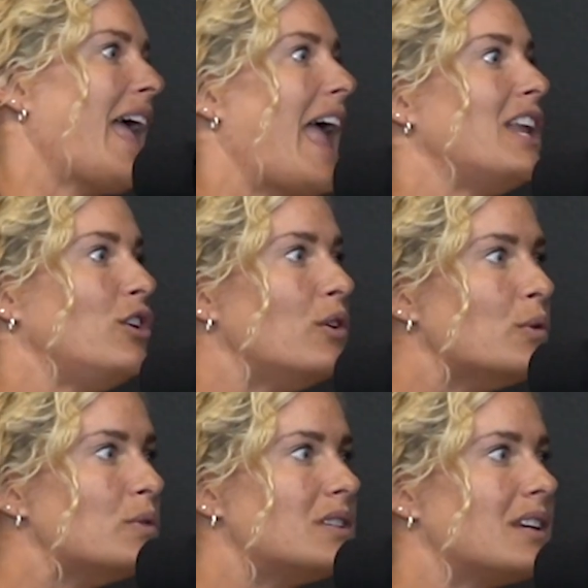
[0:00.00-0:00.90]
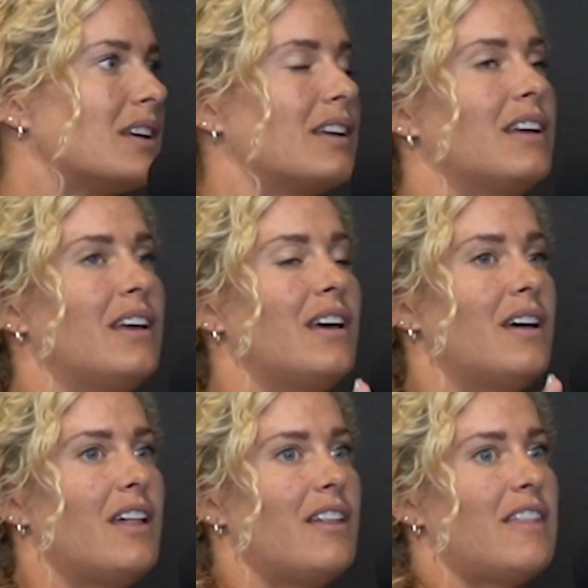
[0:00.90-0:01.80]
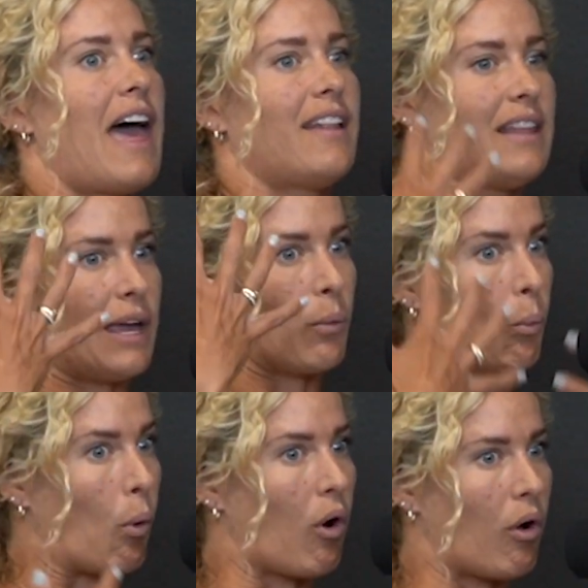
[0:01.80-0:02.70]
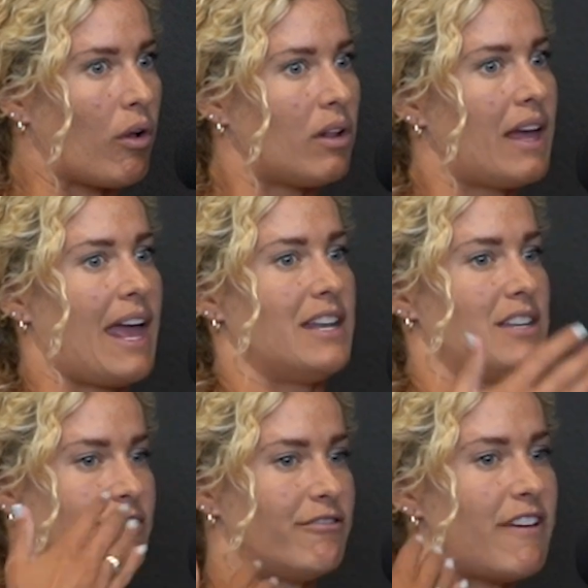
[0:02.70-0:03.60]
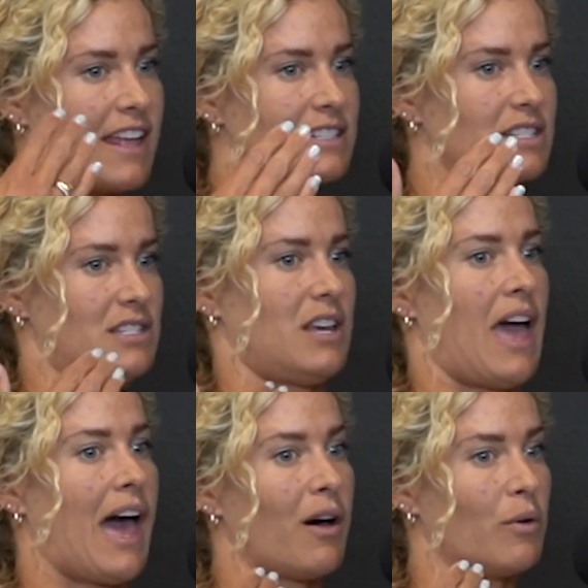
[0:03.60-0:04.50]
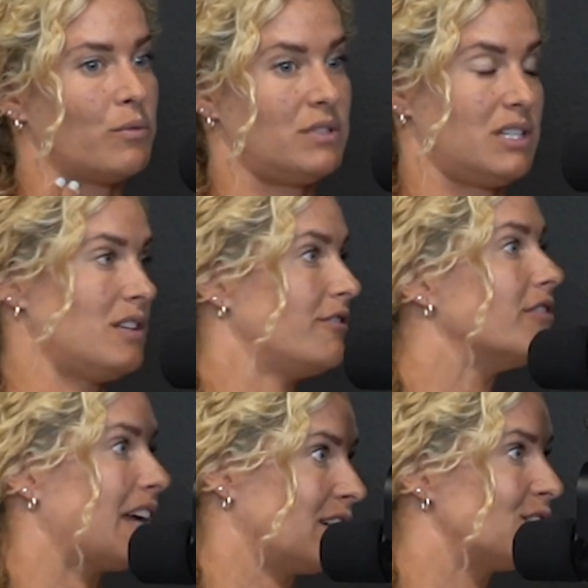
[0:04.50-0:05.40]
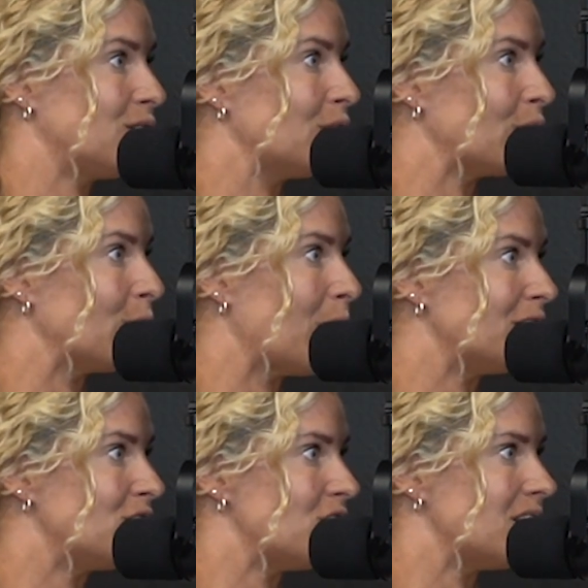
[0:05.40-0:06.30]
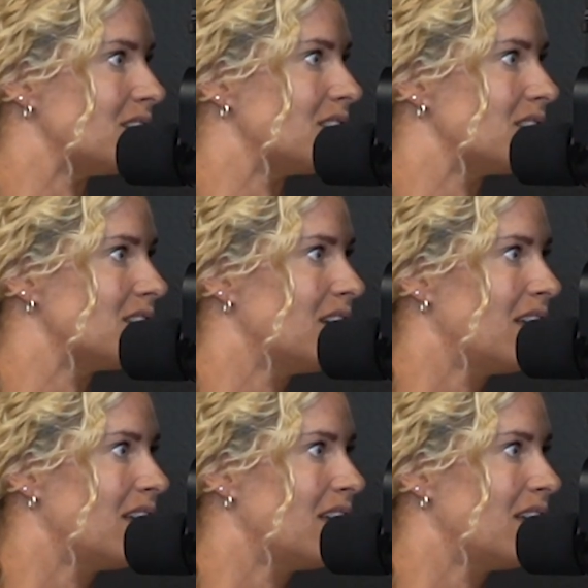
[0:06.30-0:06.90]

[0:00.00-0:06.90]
And using that like wall and defense to how to deflect certain questions.